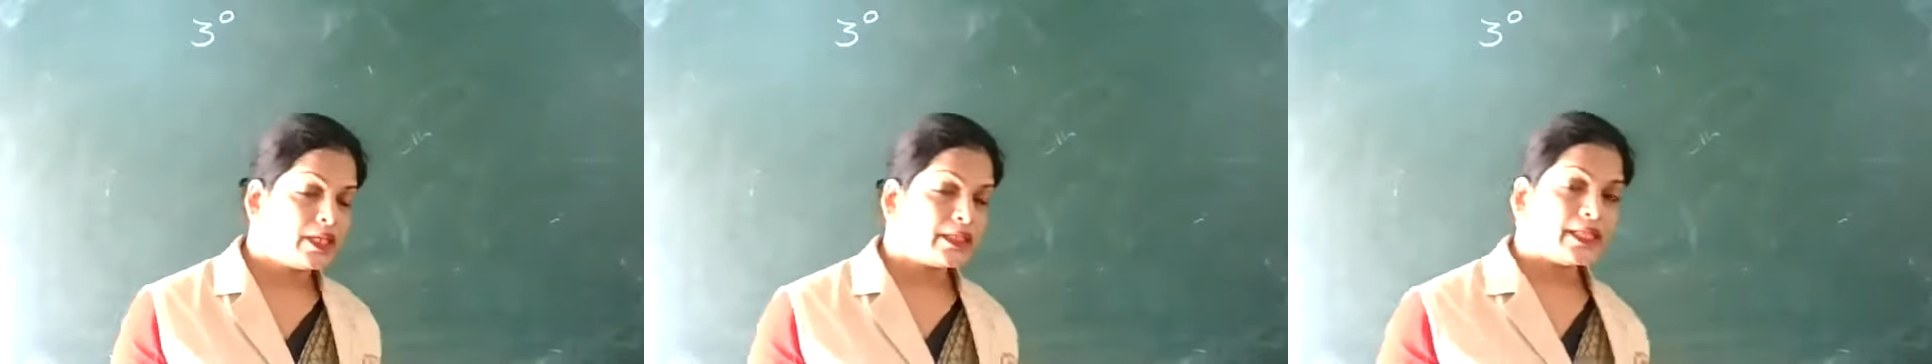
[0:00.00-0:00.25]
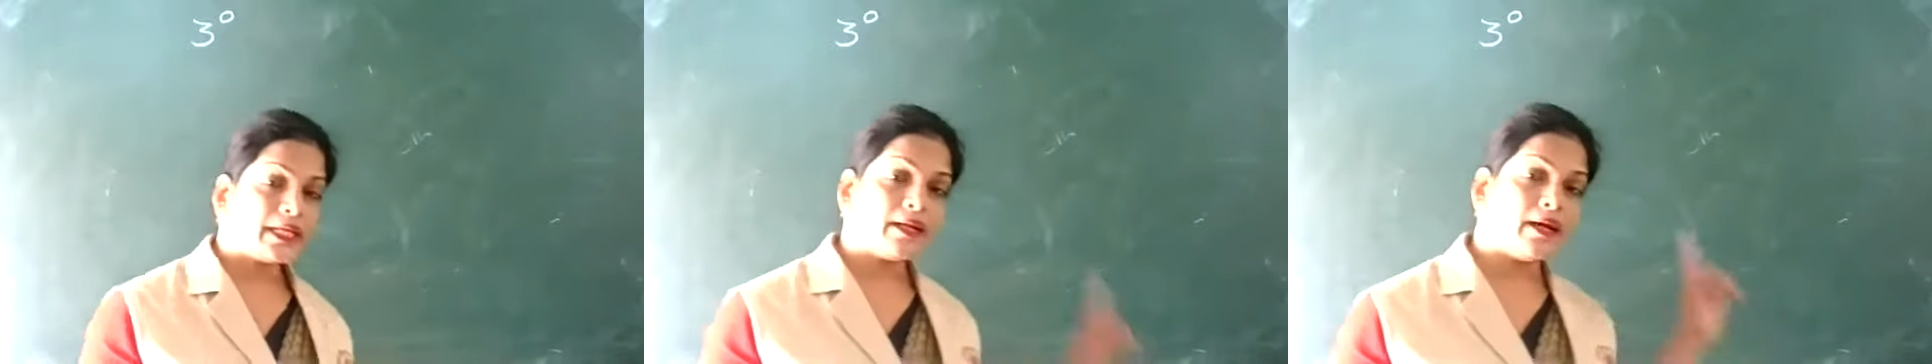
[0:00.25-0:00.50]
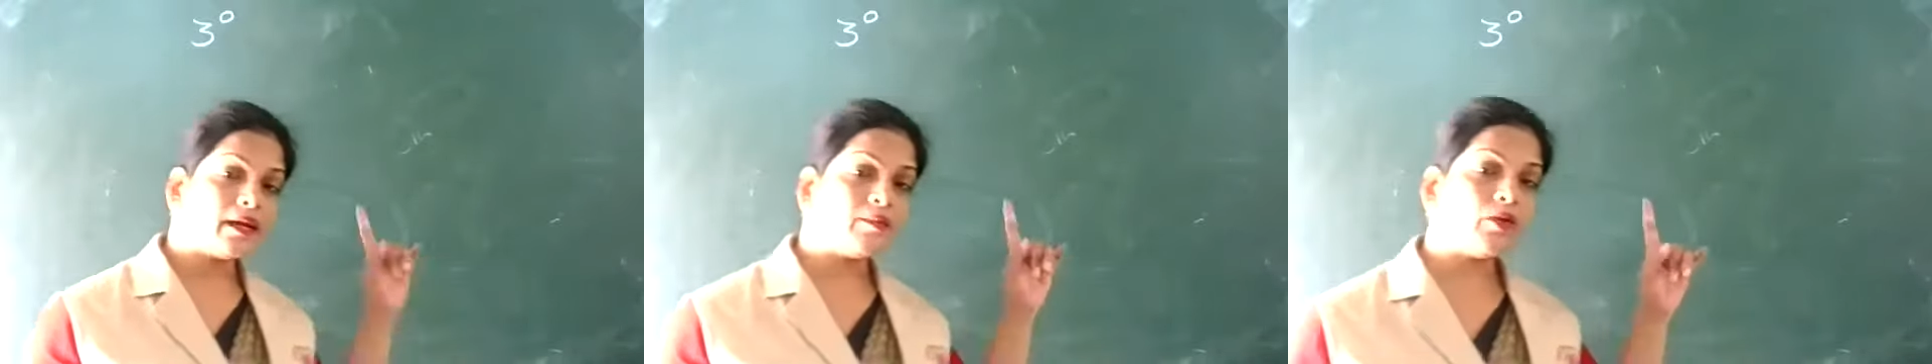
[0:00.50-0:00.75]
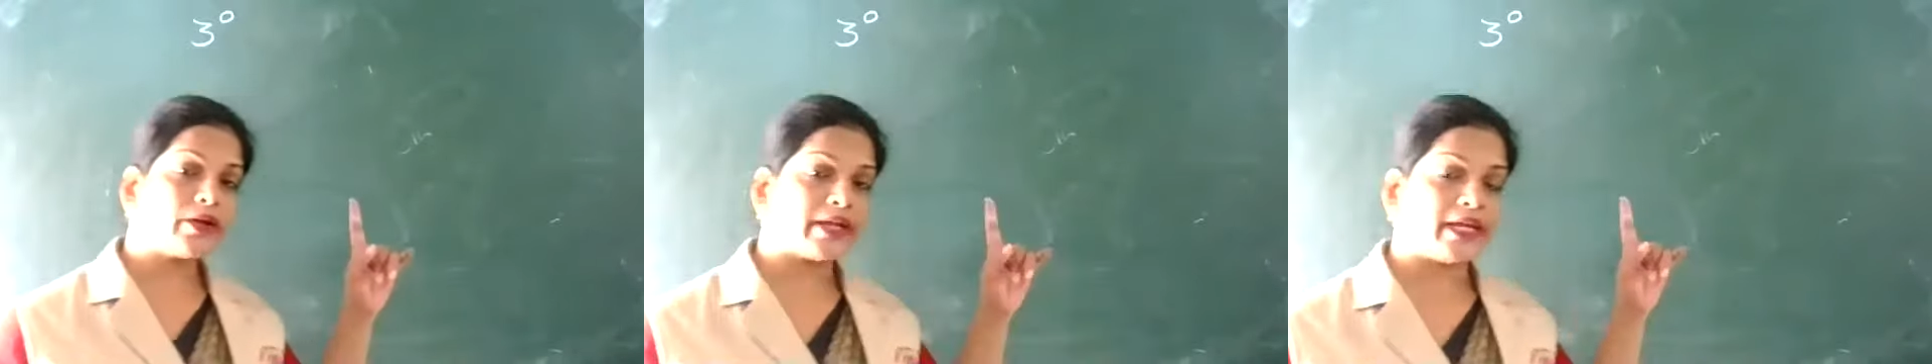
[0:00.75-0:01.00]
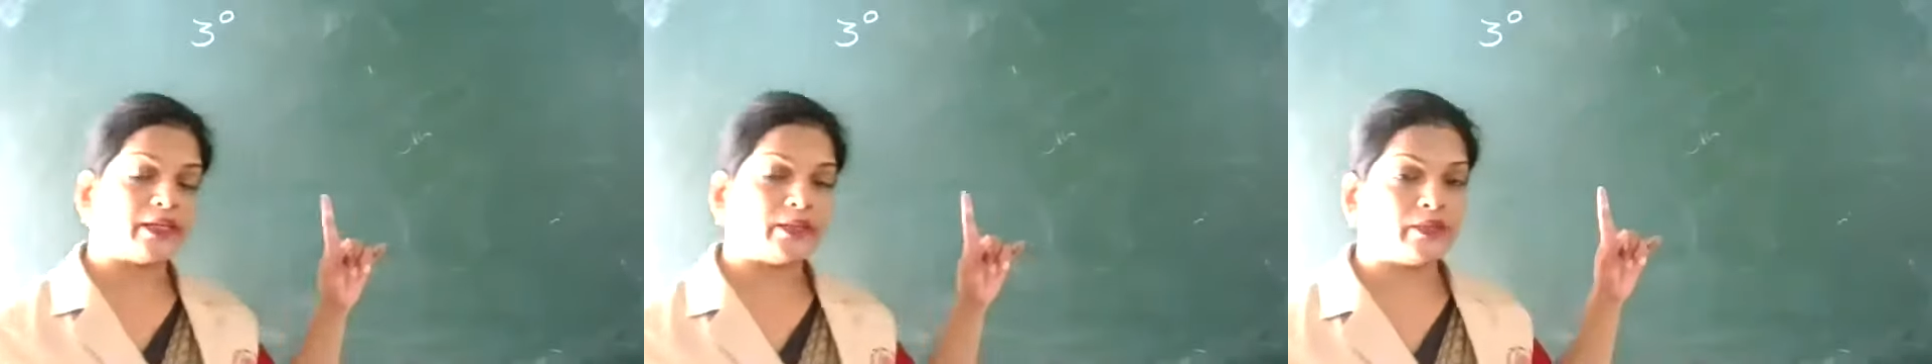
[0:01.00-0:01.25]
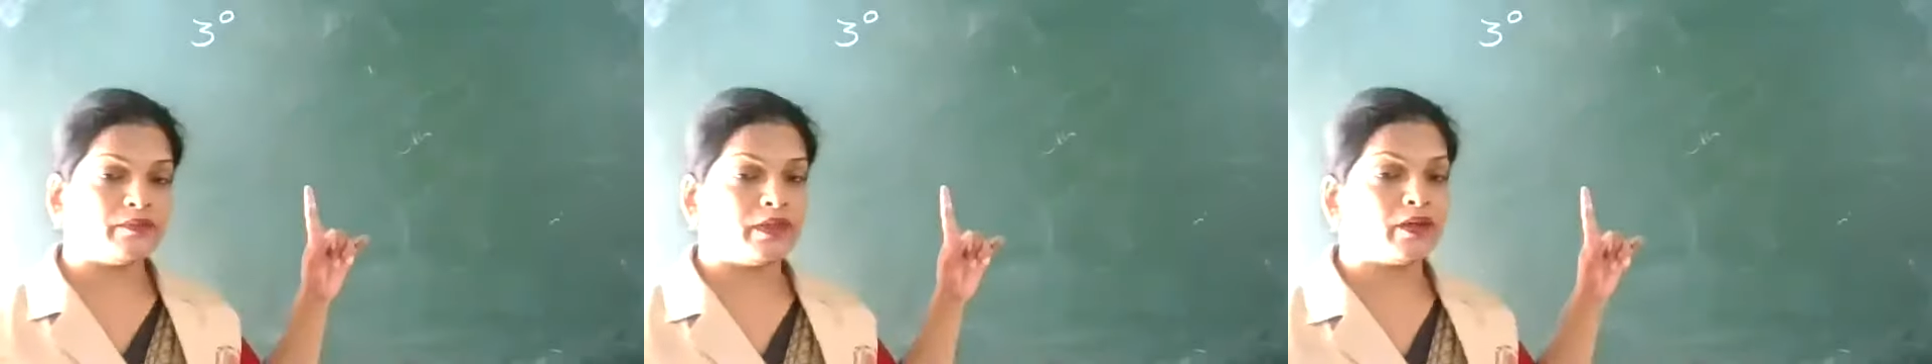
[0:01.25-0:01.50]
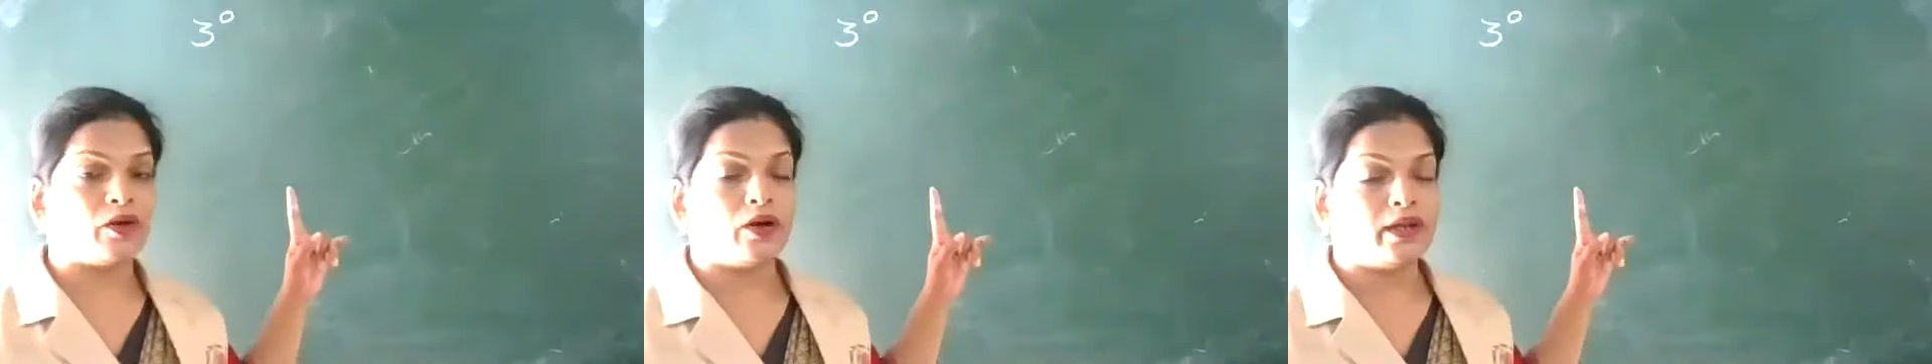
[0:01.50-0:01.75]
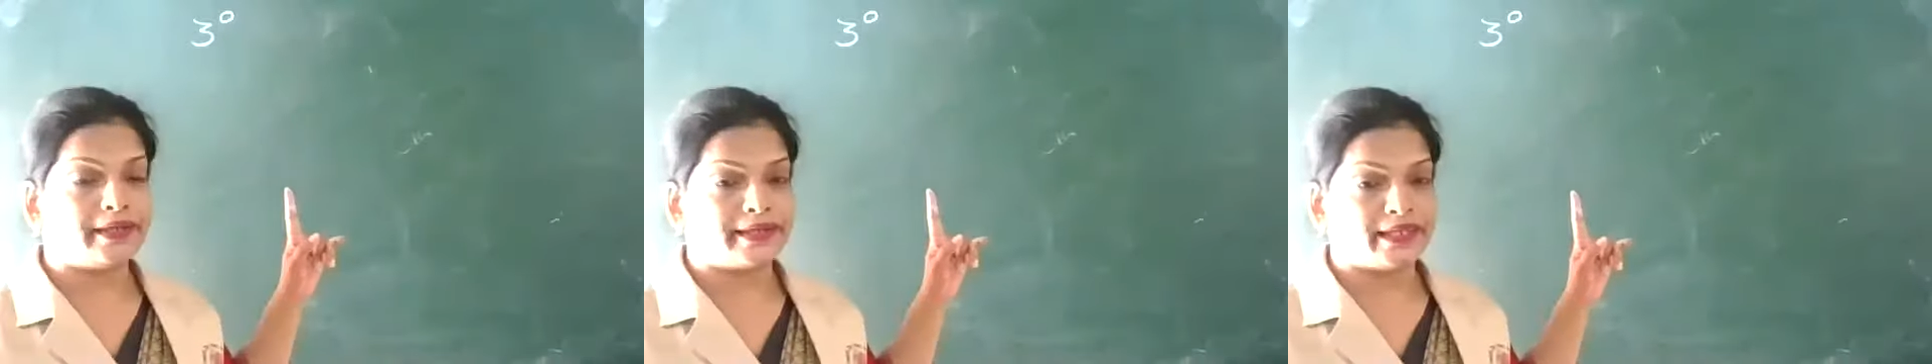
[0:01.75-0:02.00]
The carbocation we
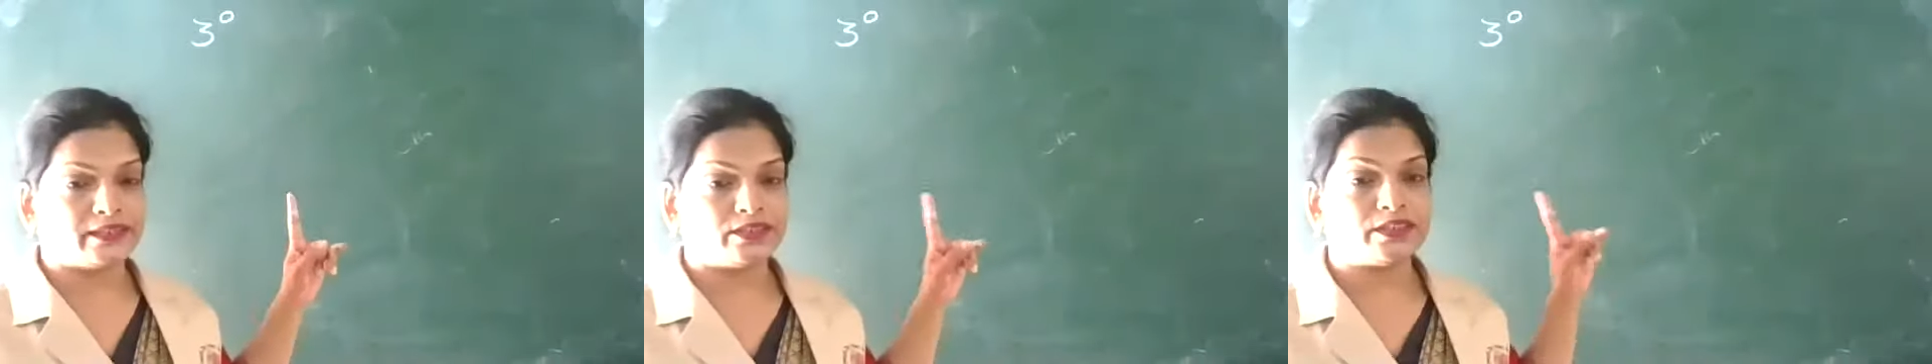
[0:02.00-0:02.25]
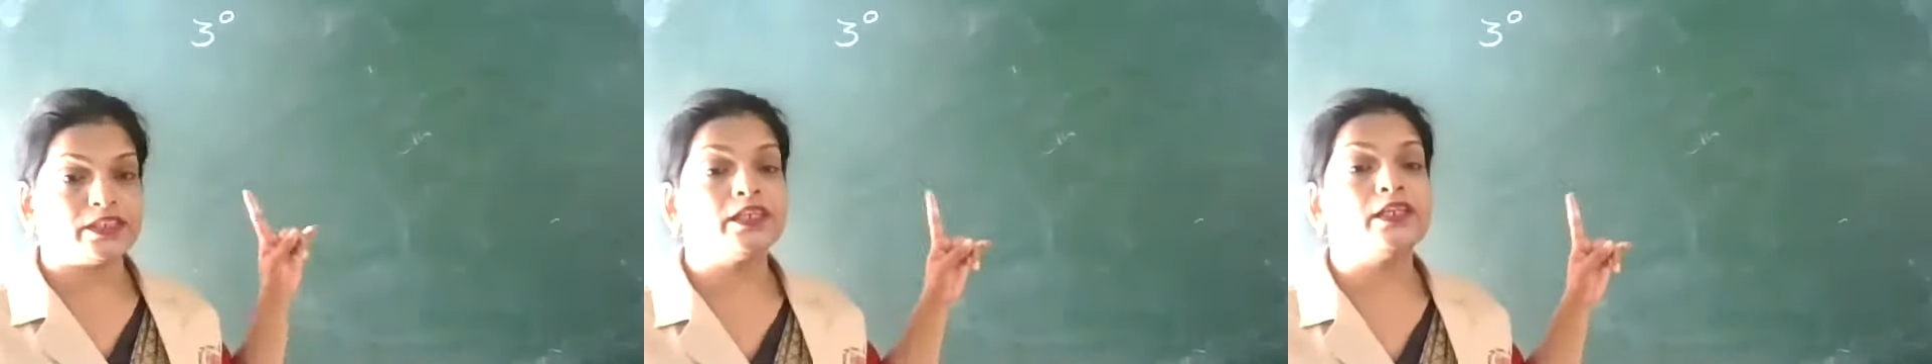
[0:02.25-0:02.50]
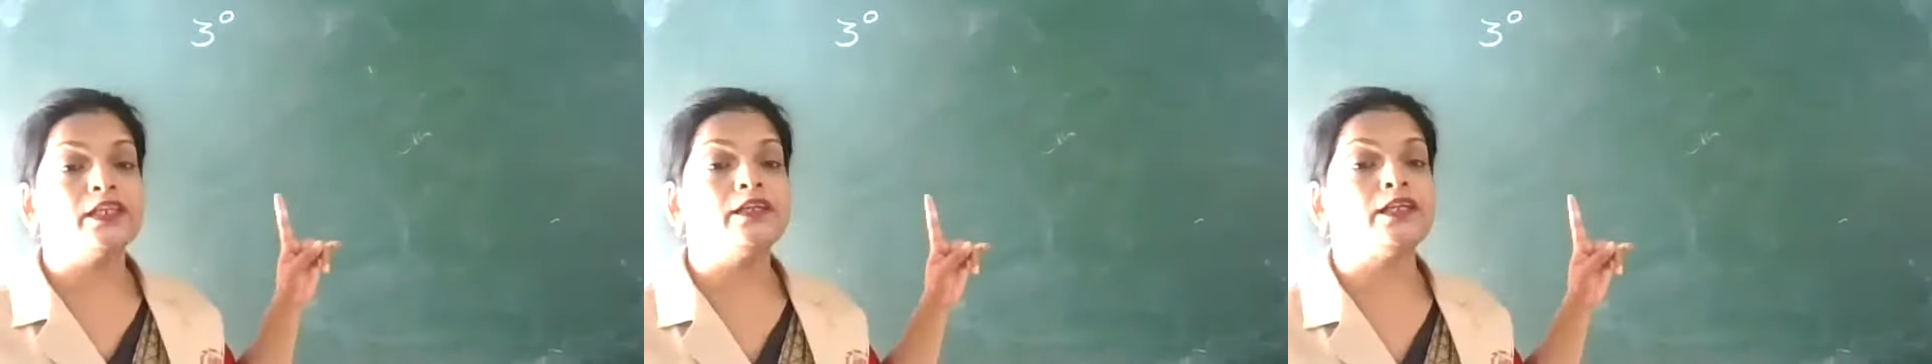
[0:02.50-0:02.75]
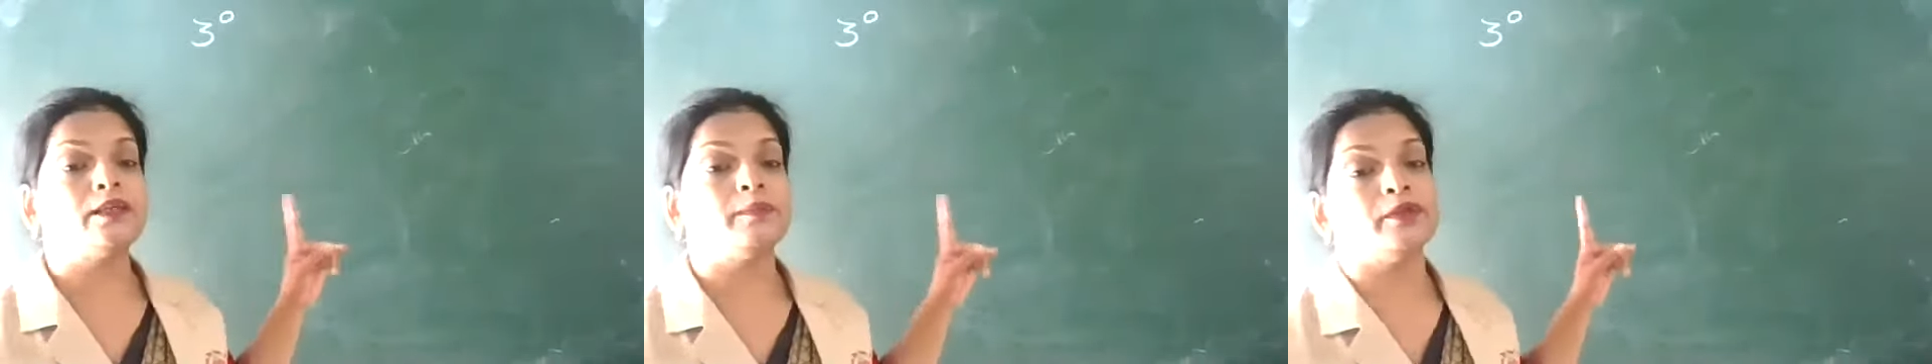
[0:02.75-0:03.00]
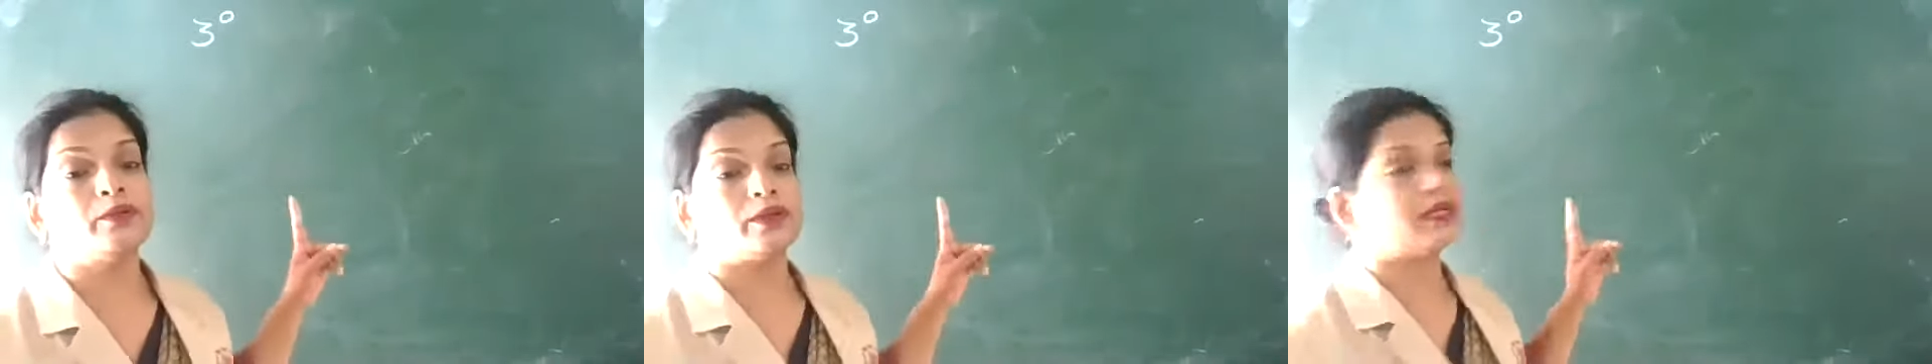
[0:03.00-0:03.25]
call it as tert-butyl